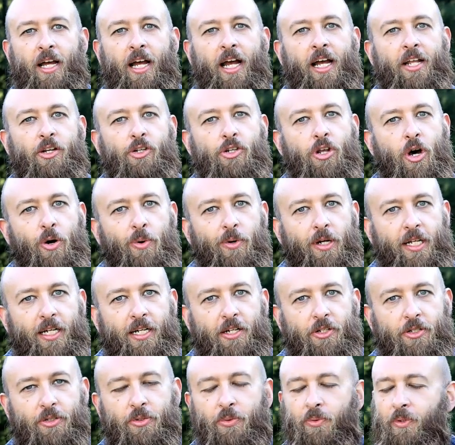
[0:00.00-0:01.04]
and no one
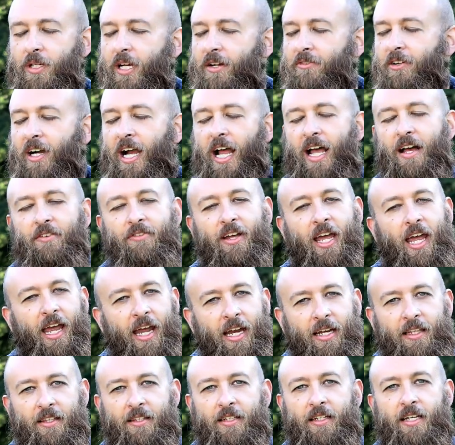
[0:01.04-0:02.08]
else would ever have
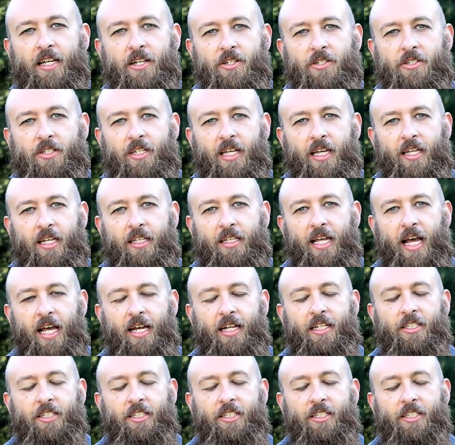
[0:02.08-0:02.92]
anything else like that.